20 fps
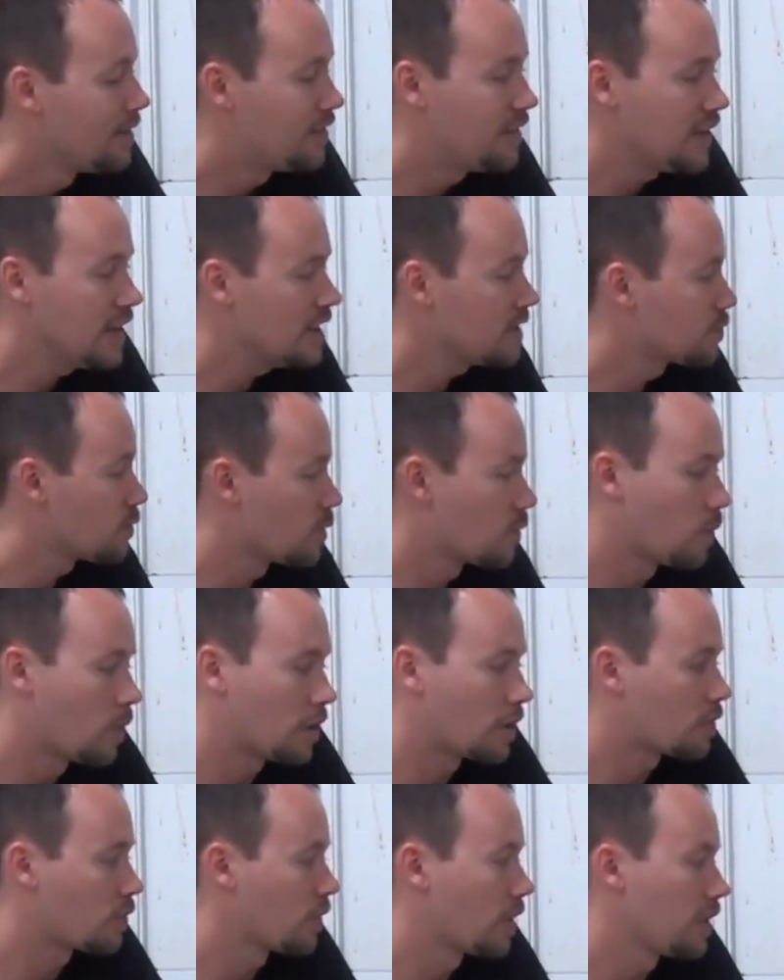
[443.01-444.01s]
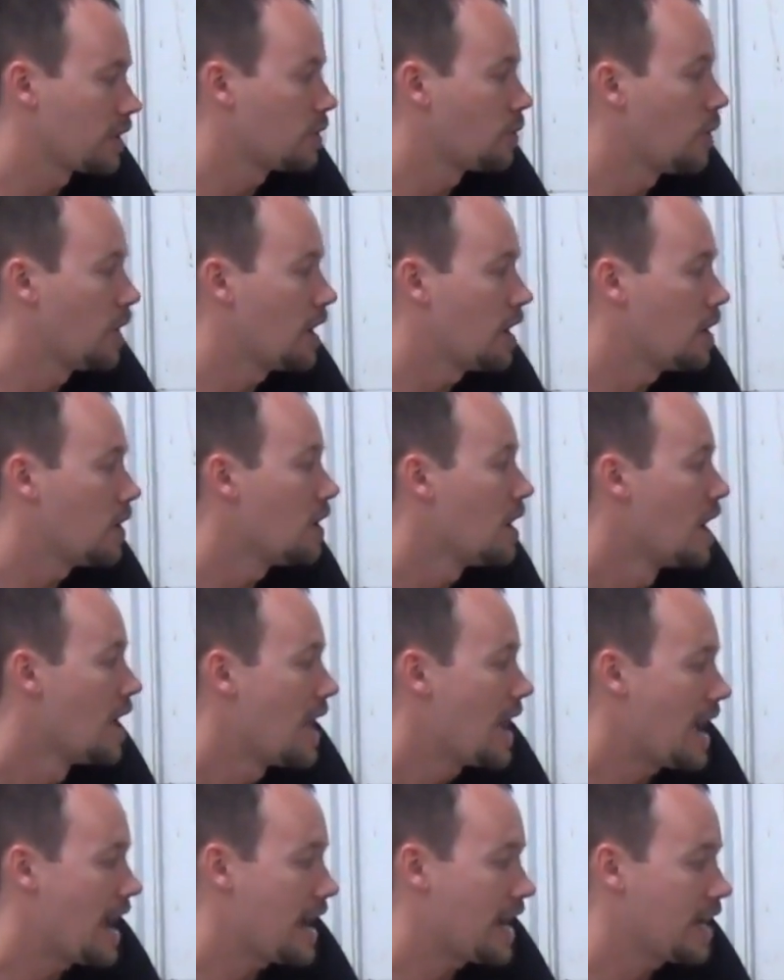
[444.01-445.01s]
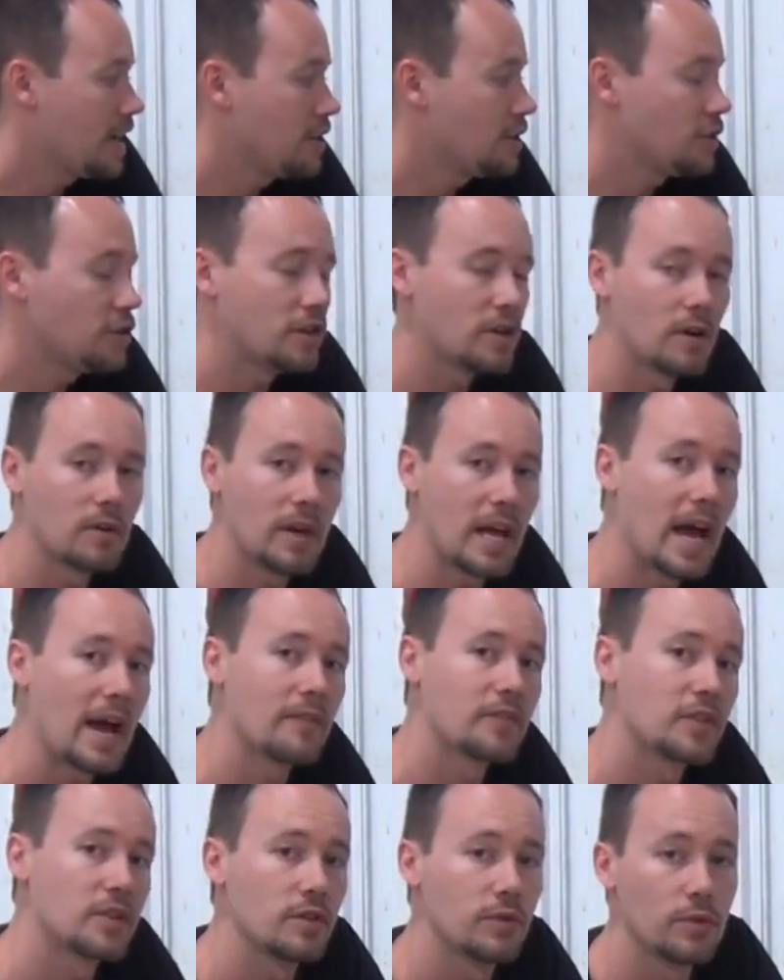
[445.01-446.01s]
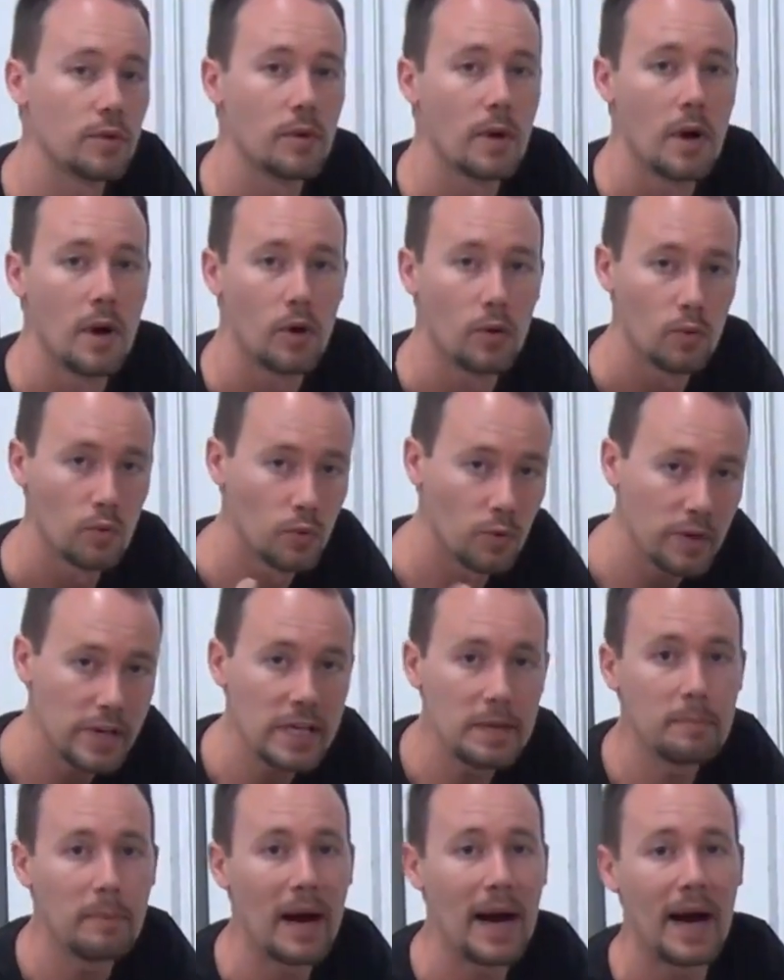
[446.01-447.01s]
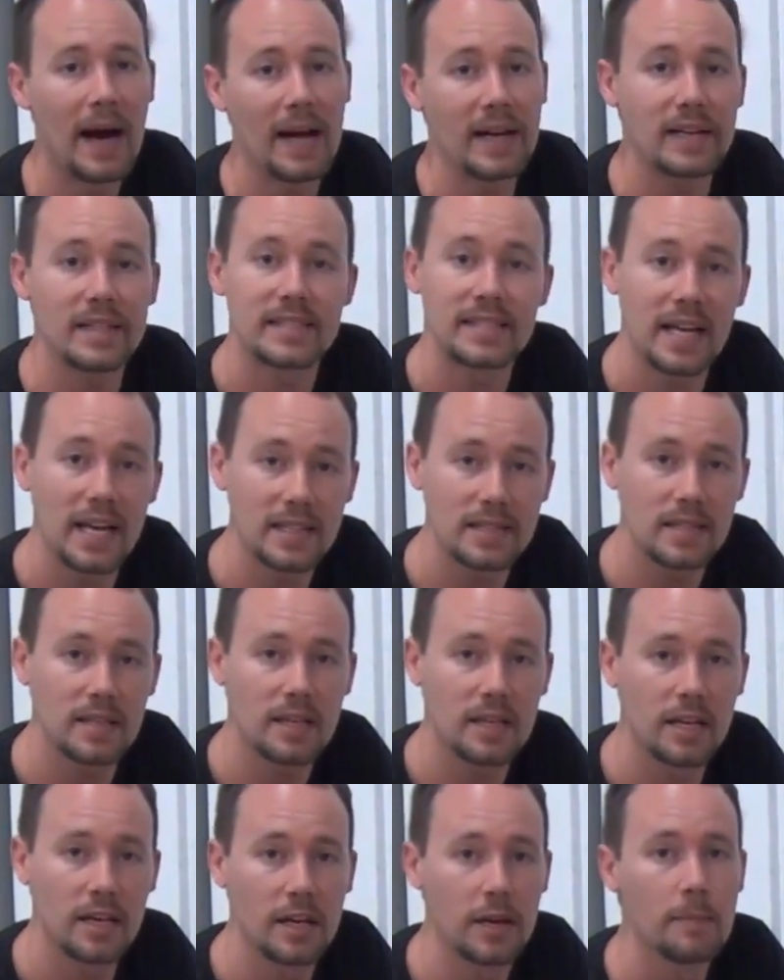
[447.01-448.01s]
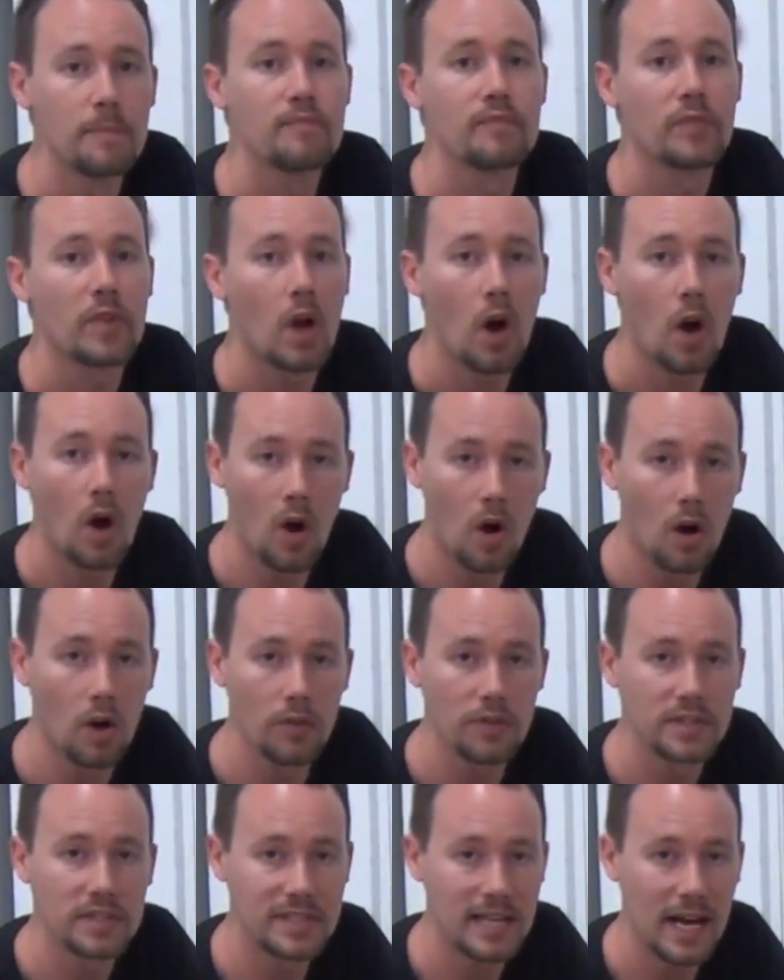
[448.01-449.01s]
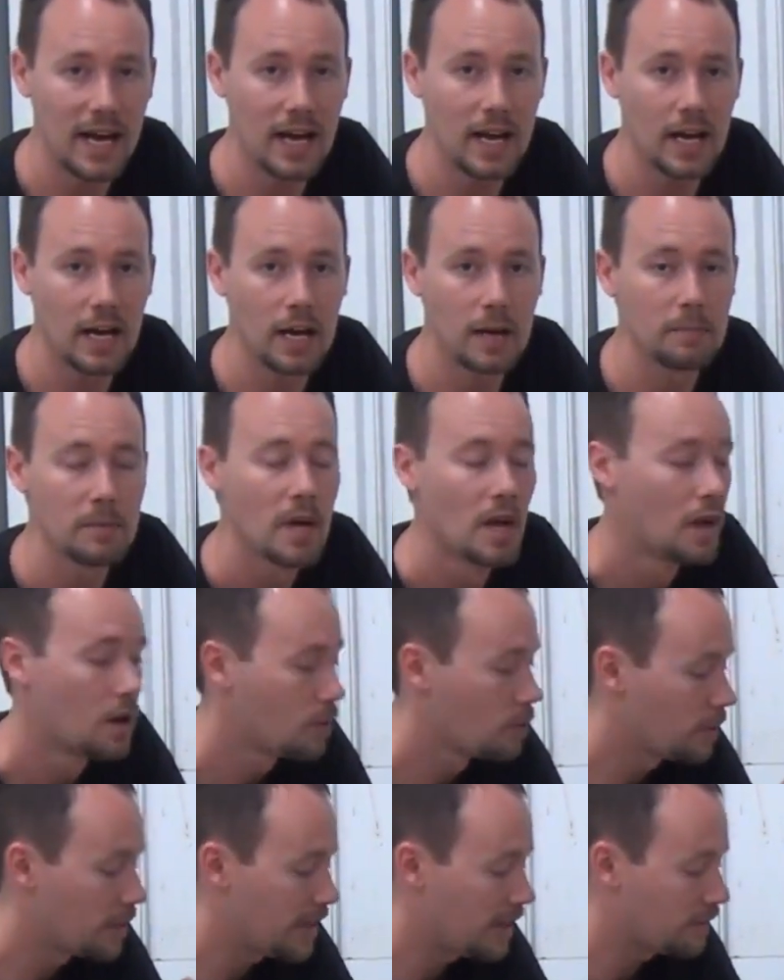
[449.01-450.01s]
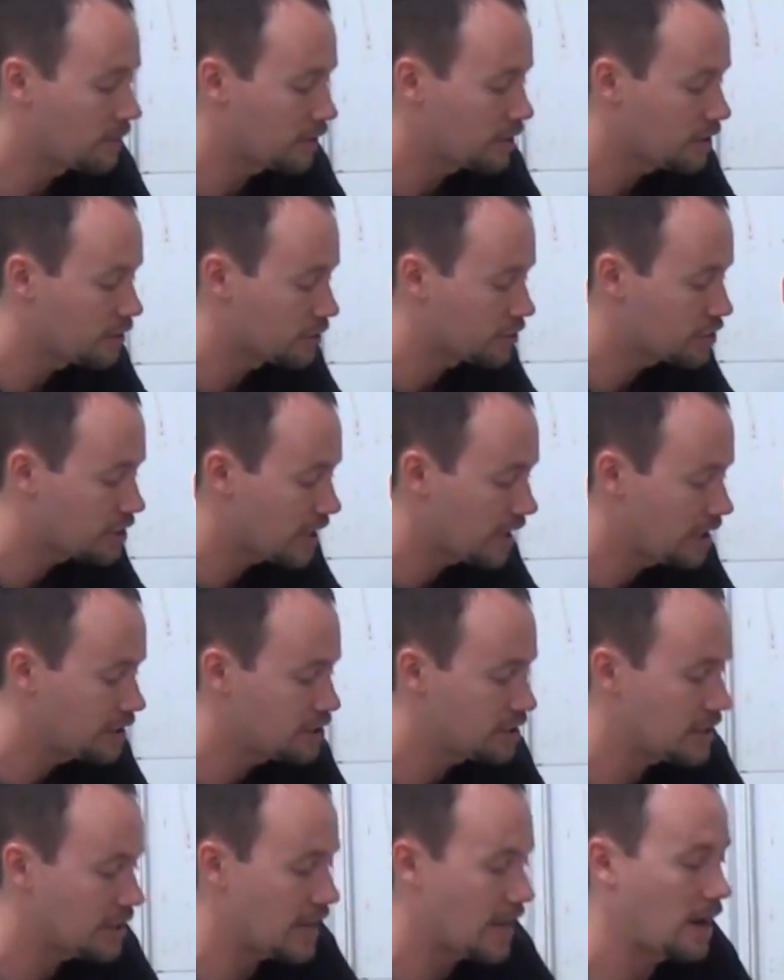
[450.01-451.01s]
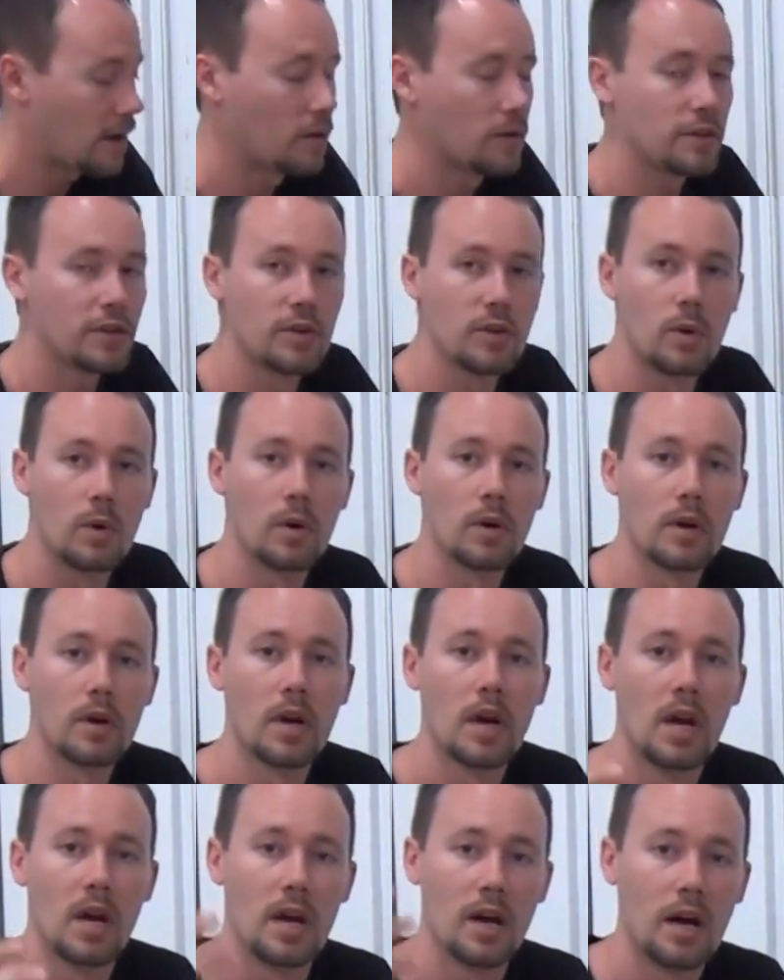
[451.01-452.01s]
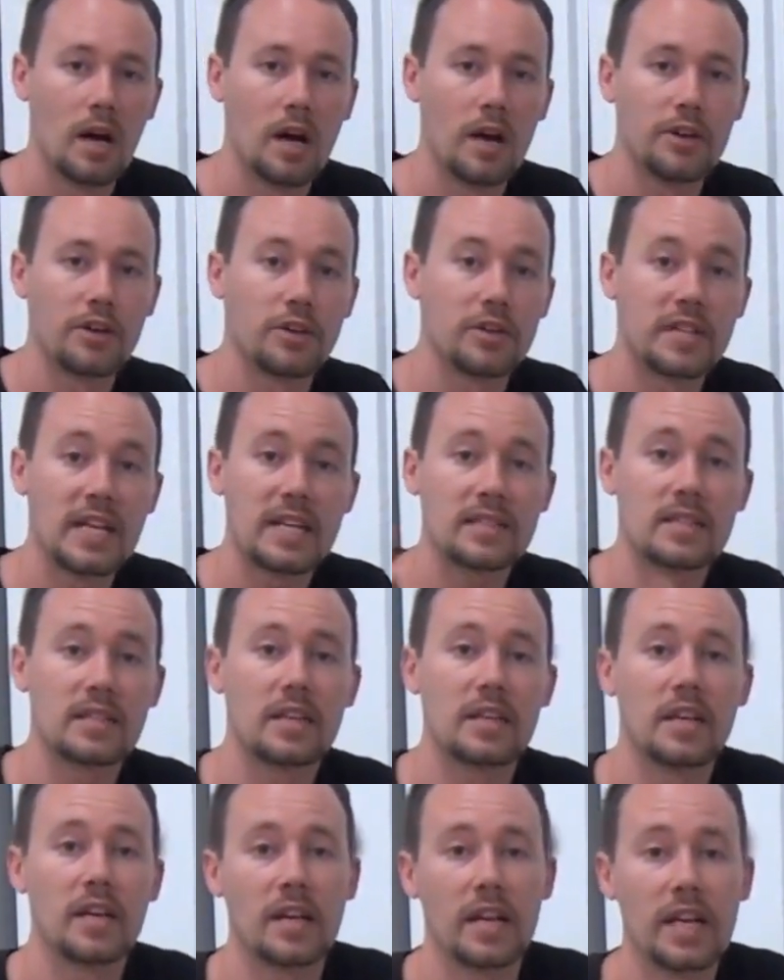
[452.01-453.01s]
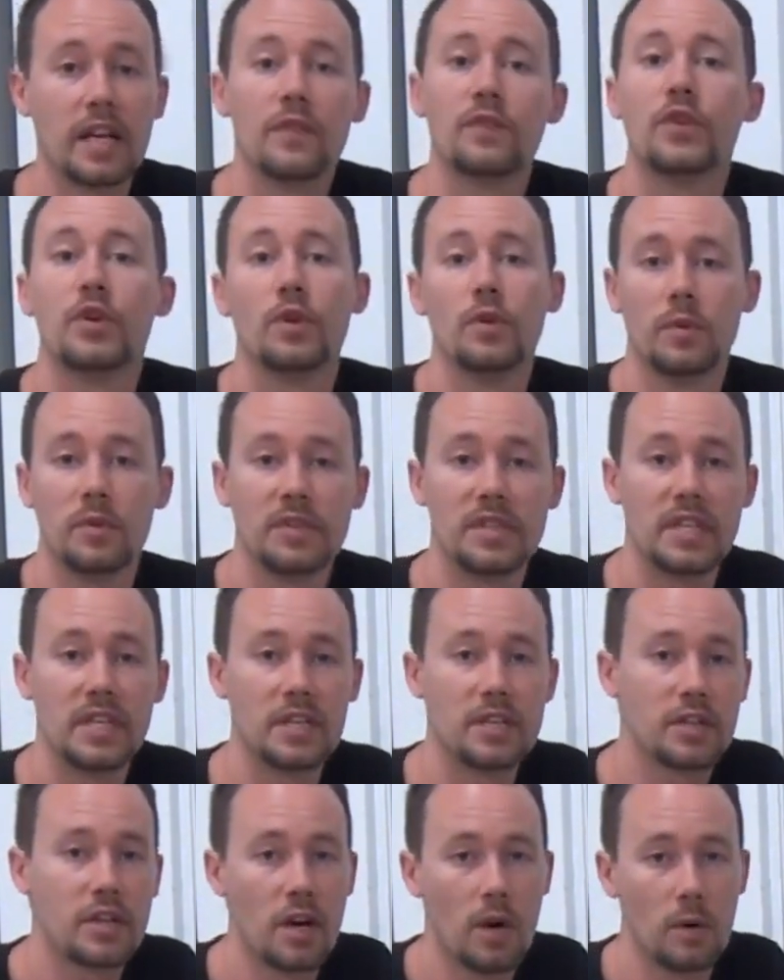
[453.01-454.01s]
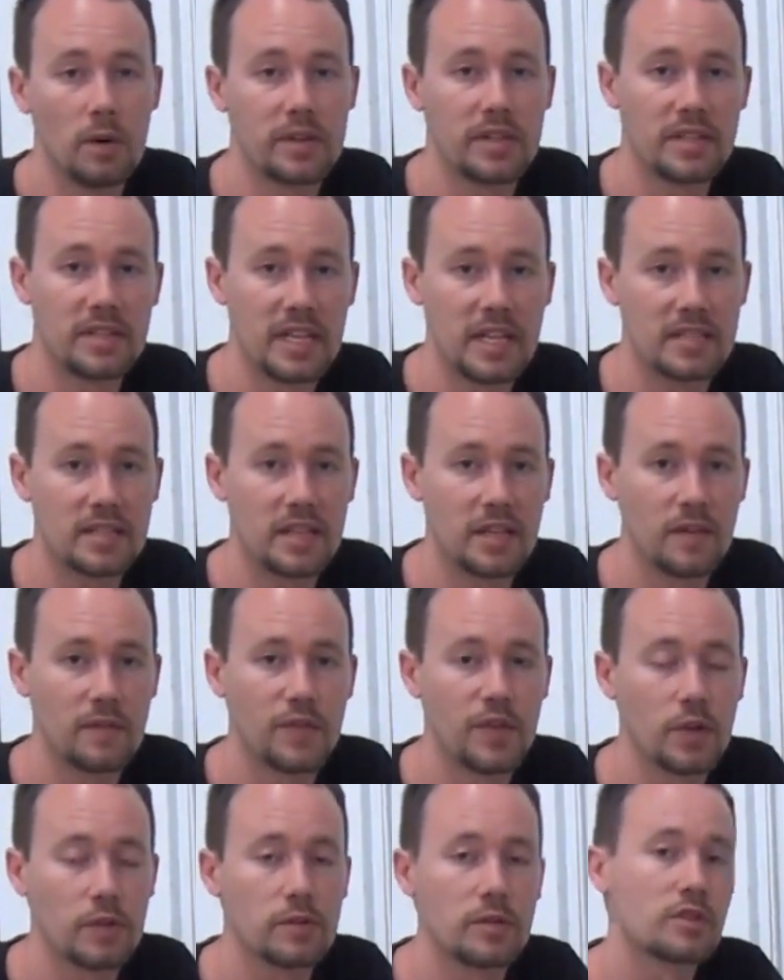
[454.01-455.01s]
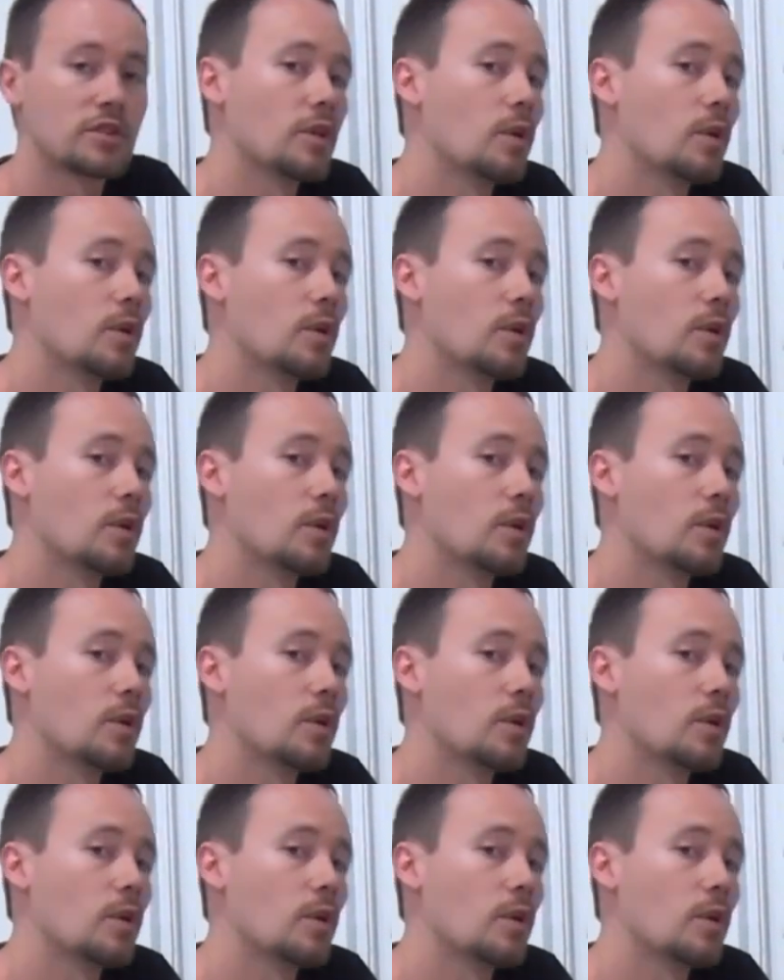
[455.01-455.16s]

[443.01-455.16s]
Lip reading: these would work really well, and you don't have to rebuy desiccant all the time whenever you're changing out your desiccant, if you did go with a desiccant filter.